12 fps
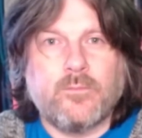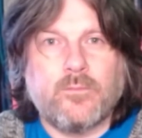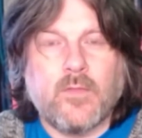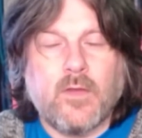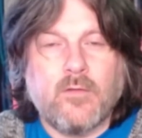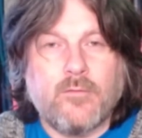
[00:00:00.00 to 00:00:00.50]

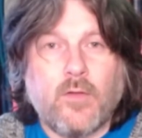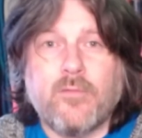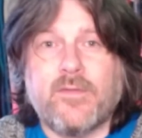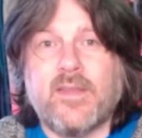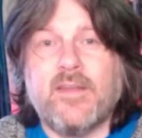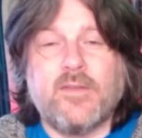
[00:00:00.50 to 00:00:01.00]

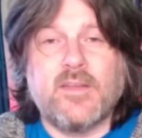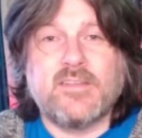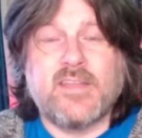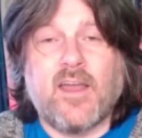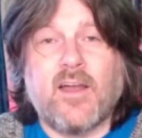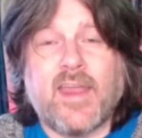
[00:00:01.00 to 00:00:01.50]
Volfied first hit
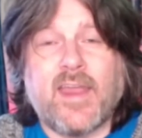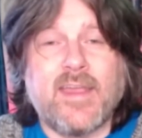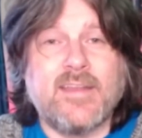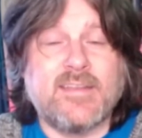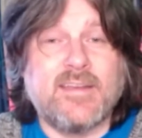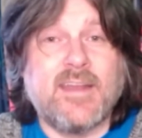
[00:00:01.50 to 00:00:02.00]

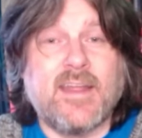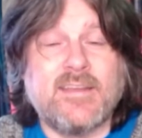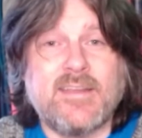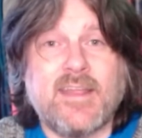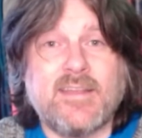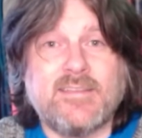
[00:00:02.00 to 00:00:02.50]
arcades in
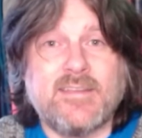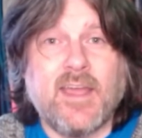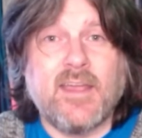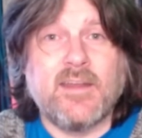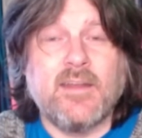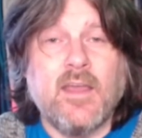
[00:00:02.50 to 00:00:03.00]

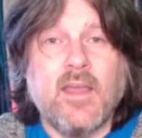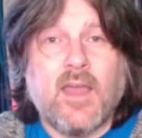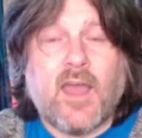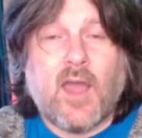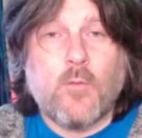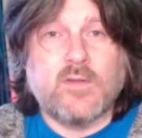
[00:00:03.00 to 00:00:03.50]
1989,
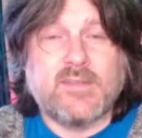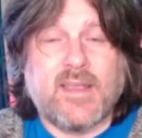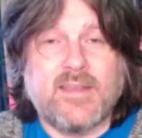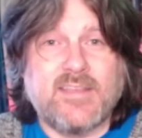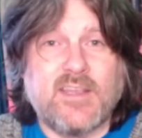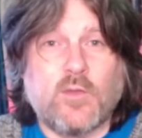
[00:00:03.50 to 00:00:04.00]
and was a
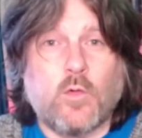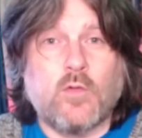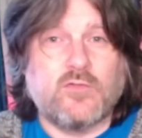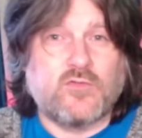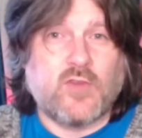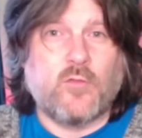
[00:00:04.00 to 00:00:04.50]

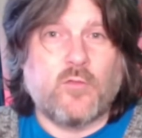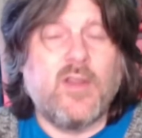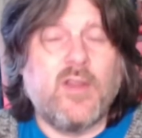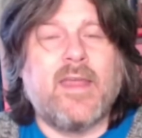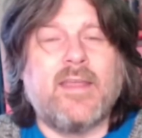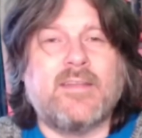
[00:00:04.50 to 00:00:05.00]

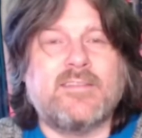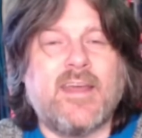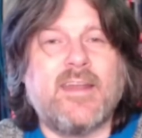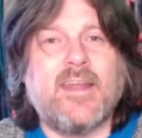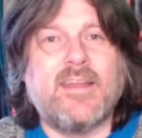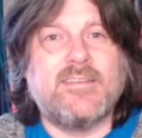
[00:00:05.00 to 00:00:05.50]
sequel/remake to their
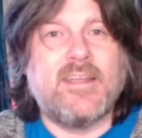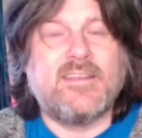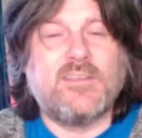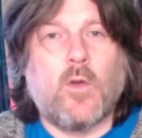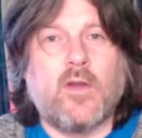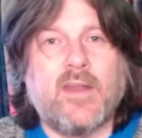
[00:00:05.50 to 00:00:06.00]

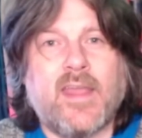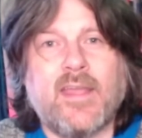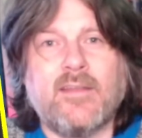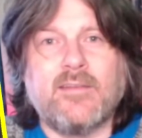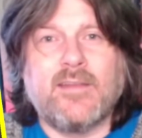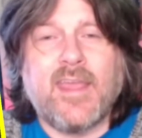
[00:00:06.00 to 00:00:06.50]
1981 hit
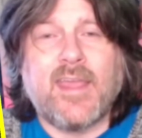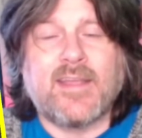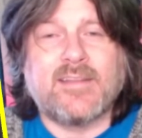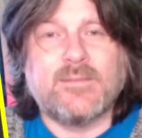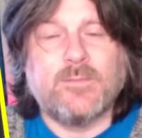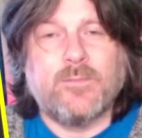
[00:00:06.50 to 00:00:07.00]

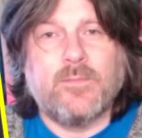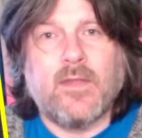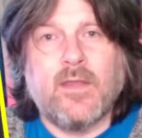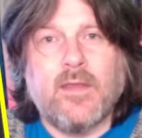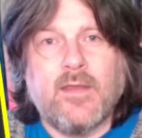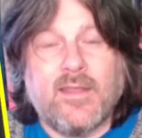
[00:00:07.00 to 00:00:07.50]
Kicks.
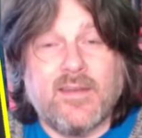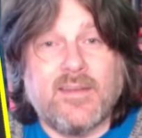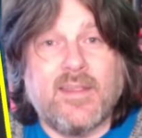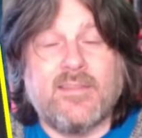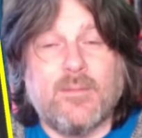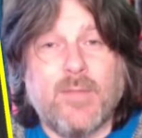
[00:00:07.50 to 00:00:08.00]

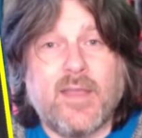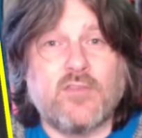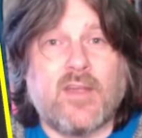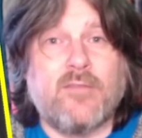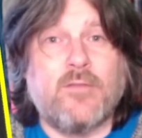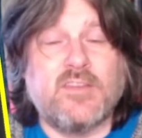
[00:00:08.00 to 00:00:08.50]
Indeed, the Mega
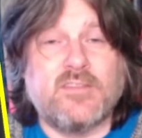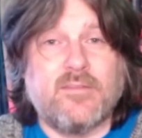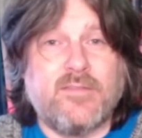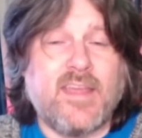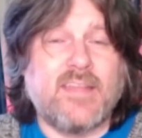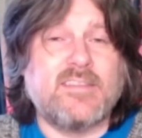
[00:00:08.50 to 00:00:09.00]
Drive version of
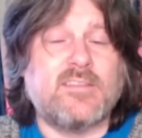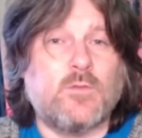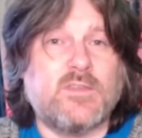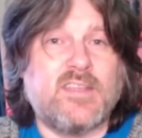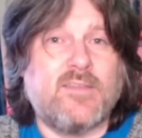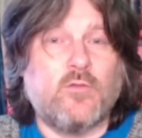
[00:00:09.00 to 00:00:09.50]
this was
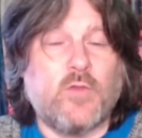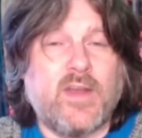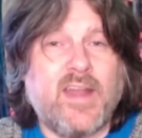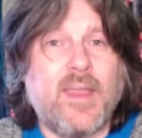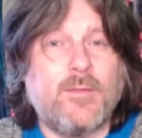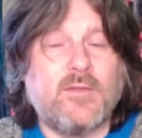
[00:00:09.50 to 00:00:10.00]
even
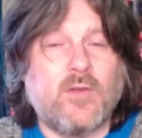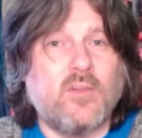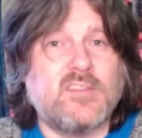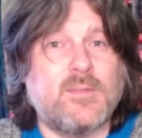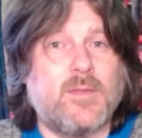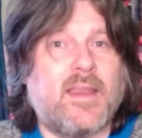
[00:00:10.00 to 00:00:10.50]
renamed
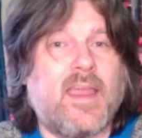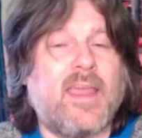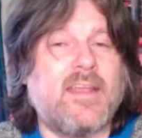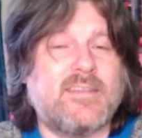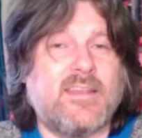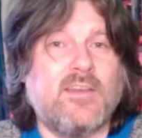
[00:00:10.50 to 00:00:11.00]
Ultimate
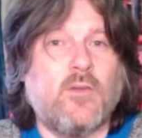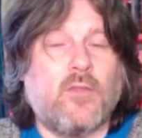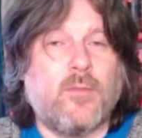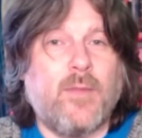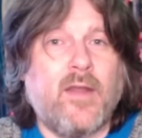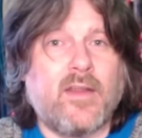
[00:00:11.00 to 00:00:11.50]
Kicks in North
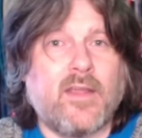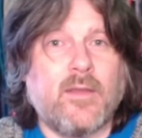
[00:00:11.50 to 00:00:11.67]
America.